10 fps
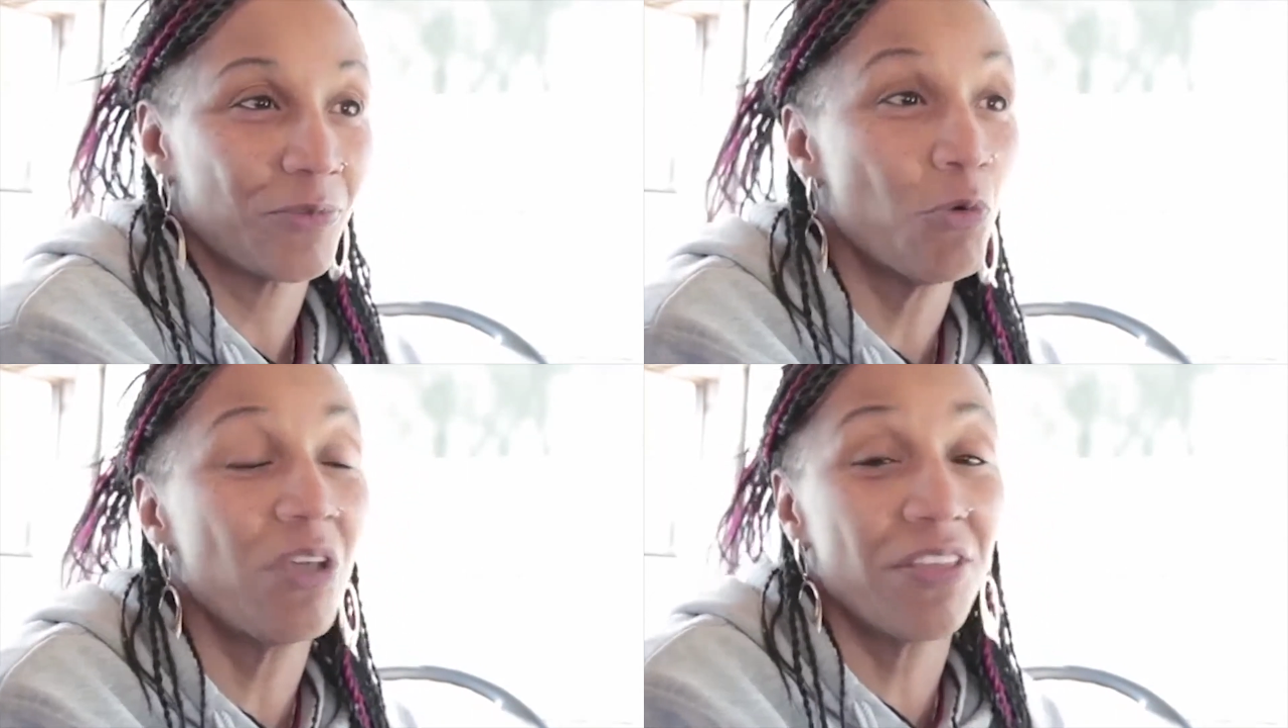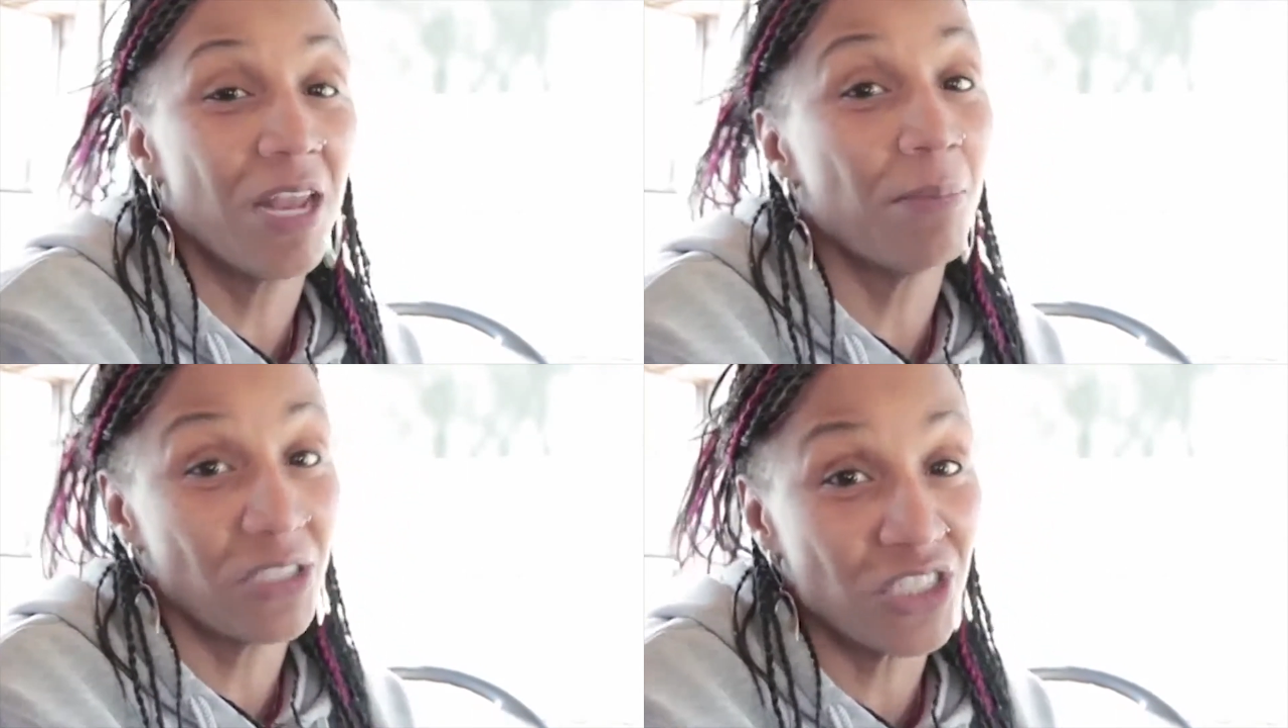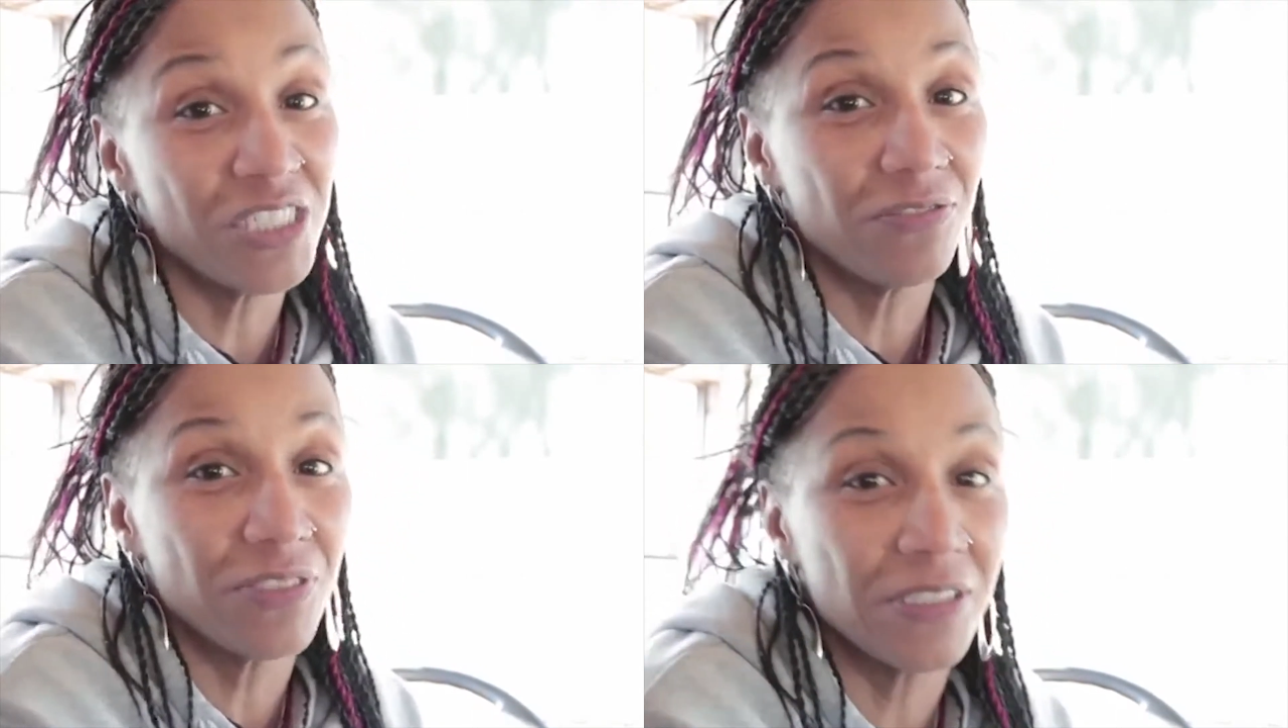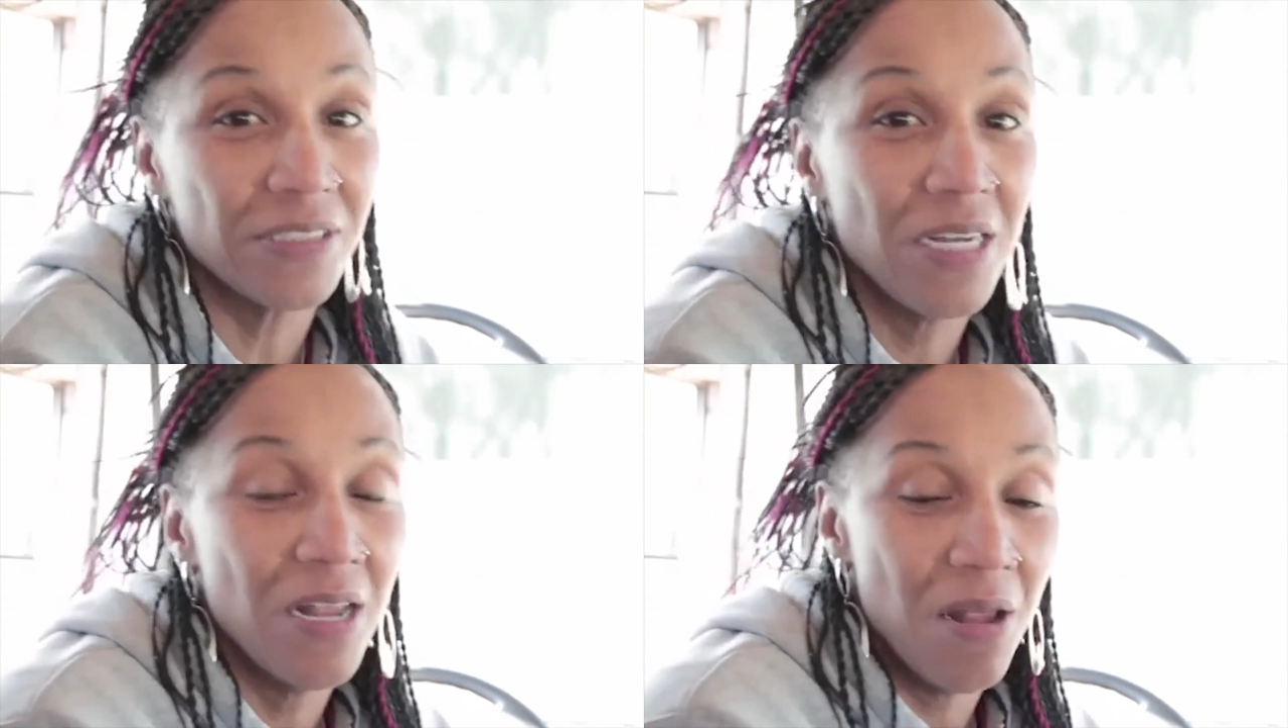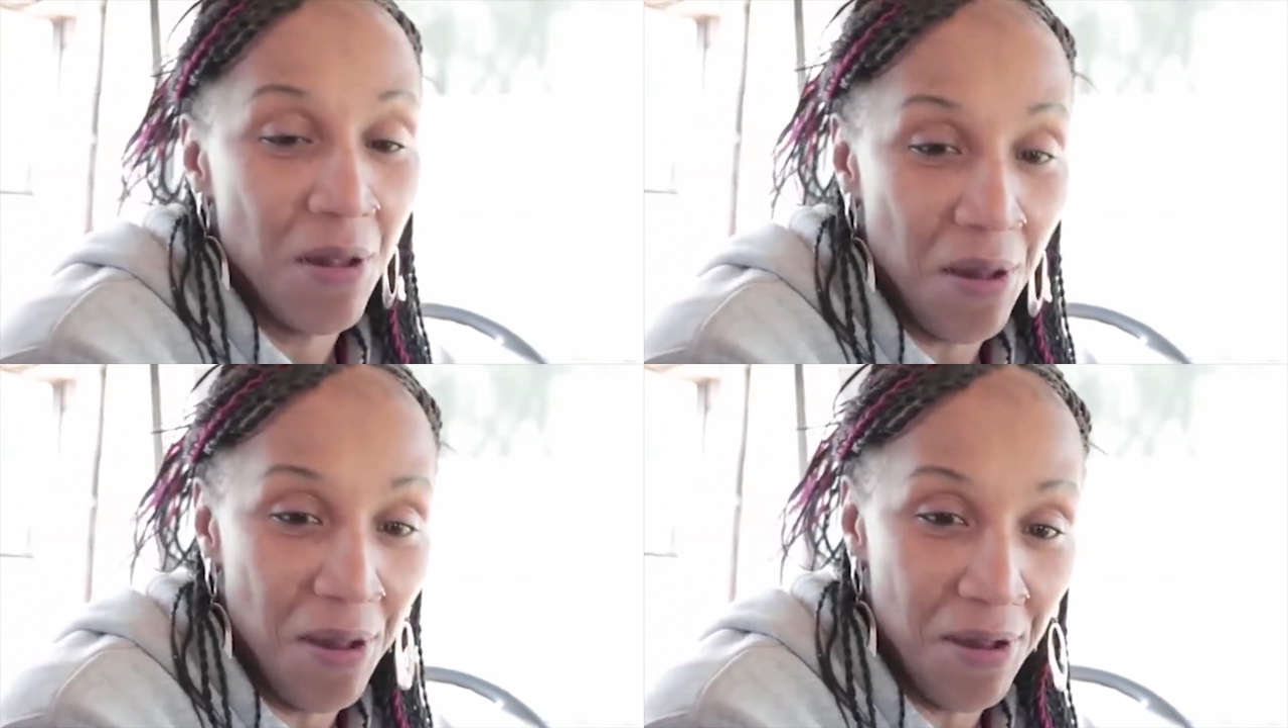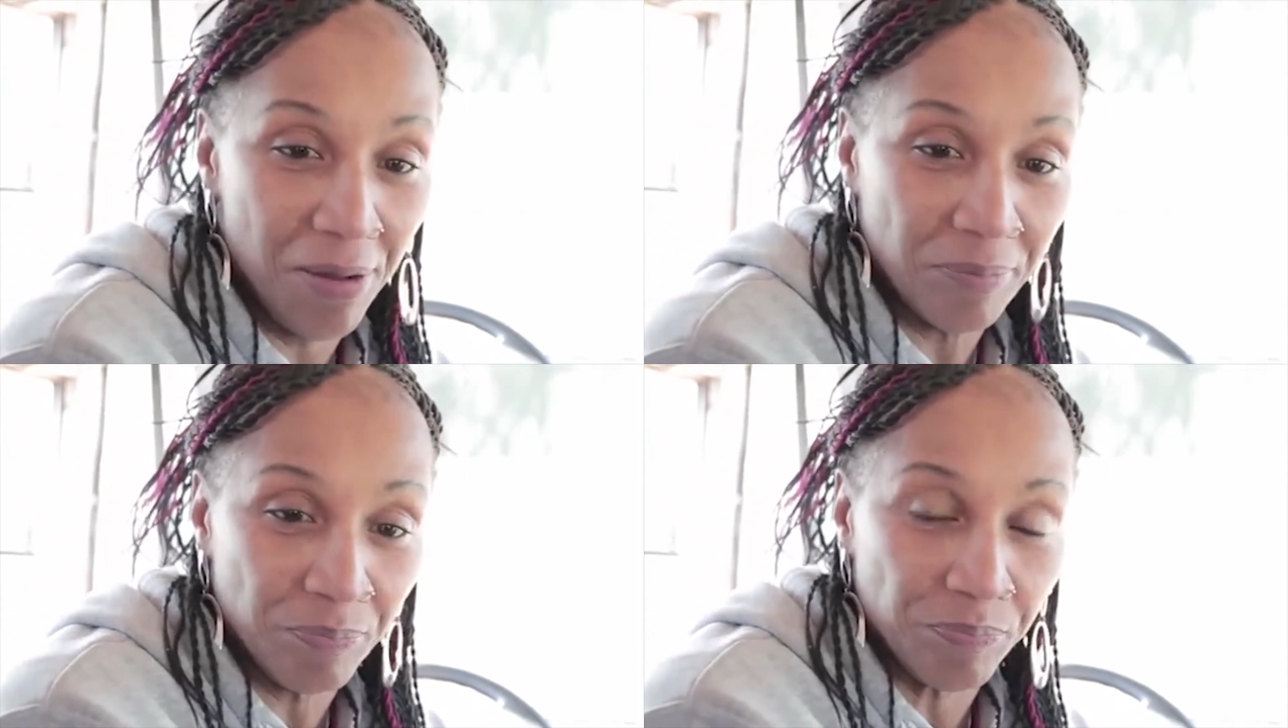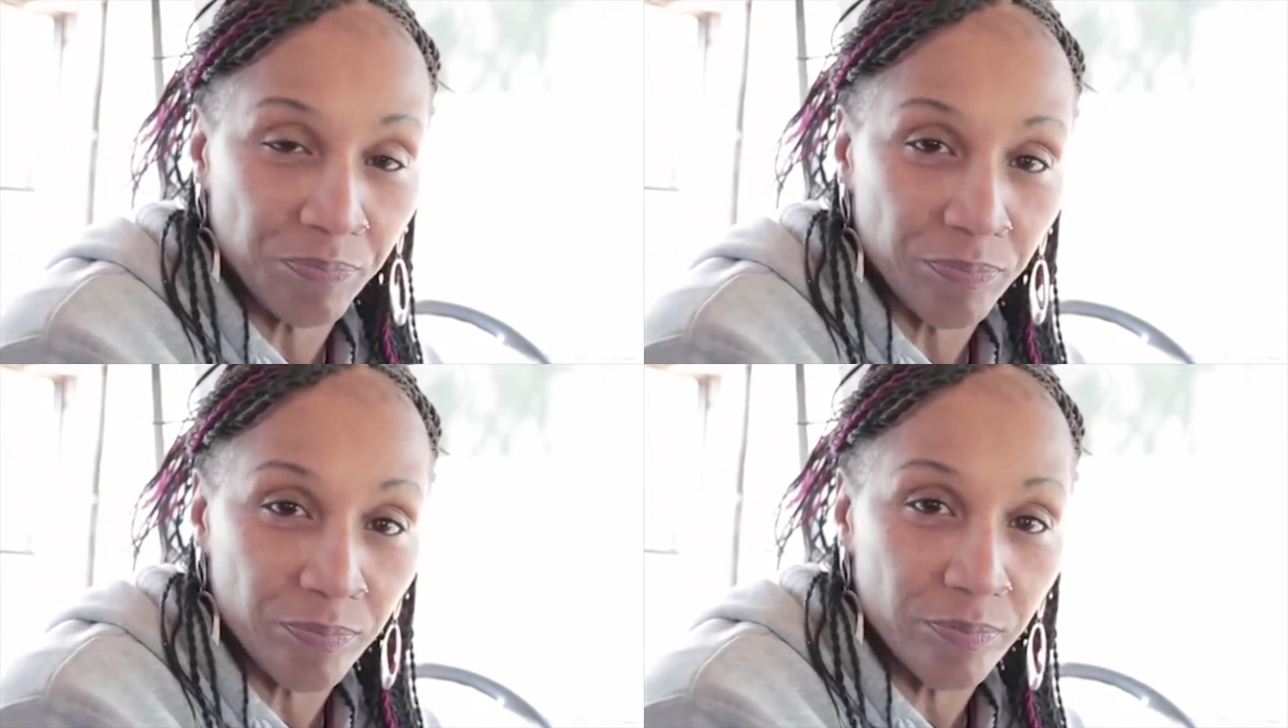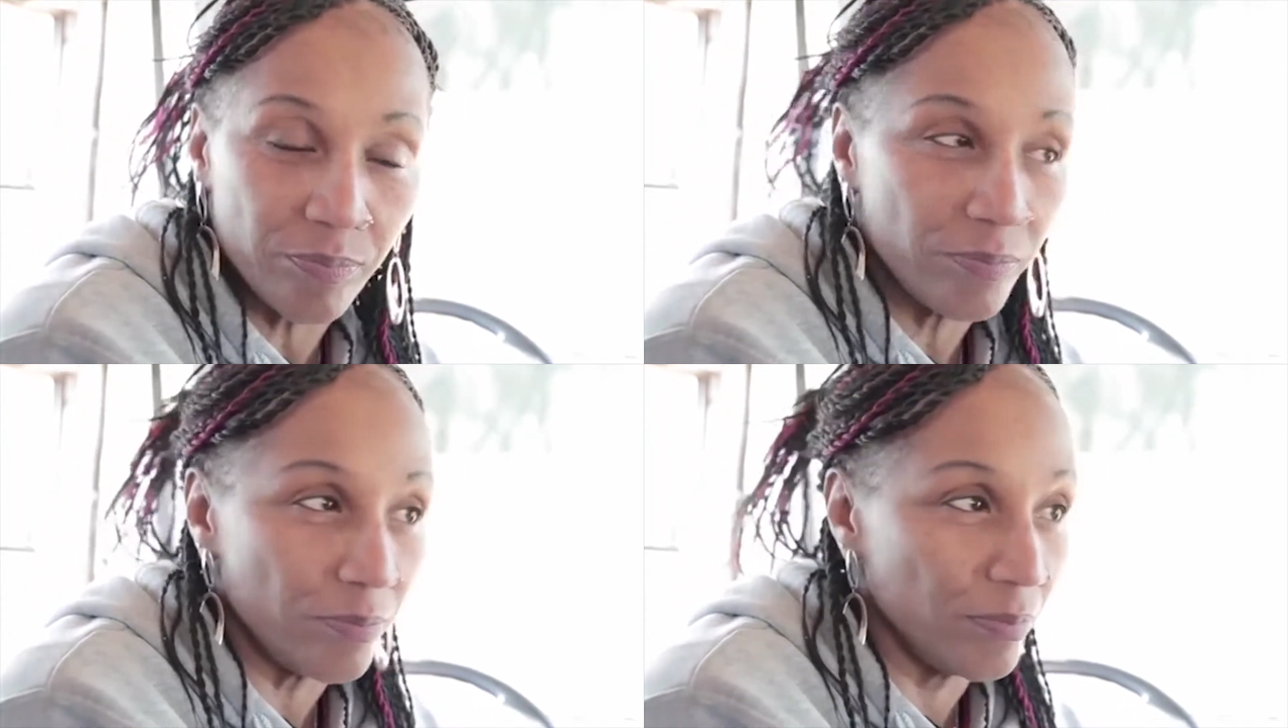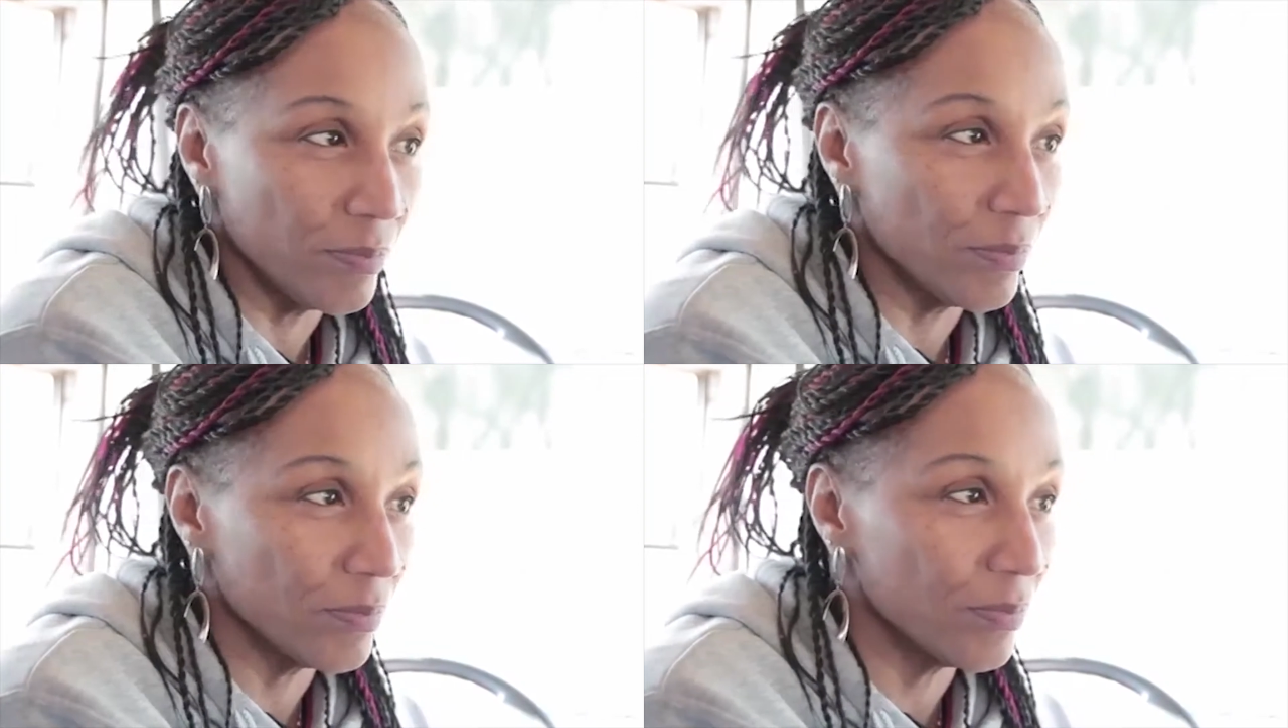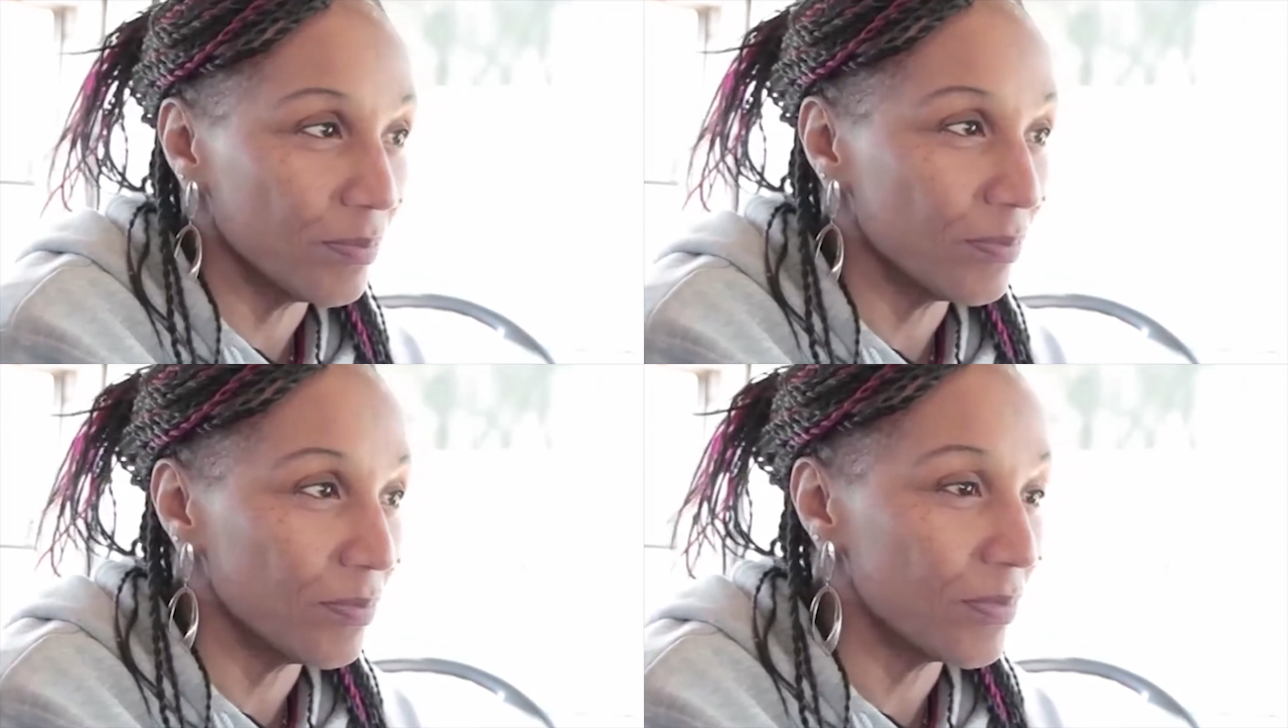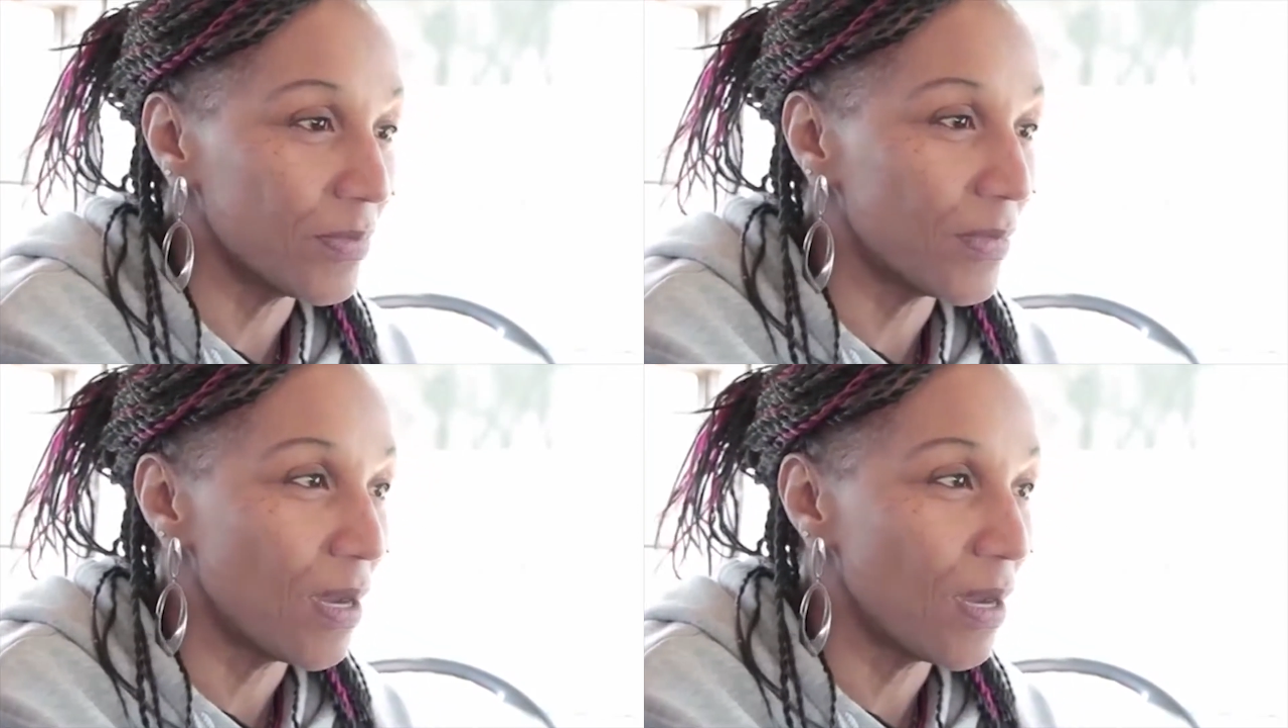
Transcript: Well, that I'm achieving um, What's the biggest goal right now?